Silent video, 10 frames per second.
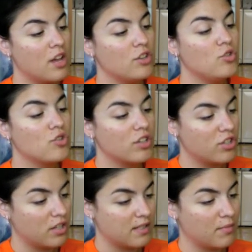
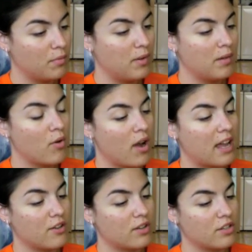Nutritionism would be a more
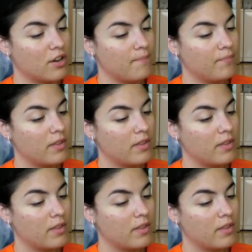accurate term.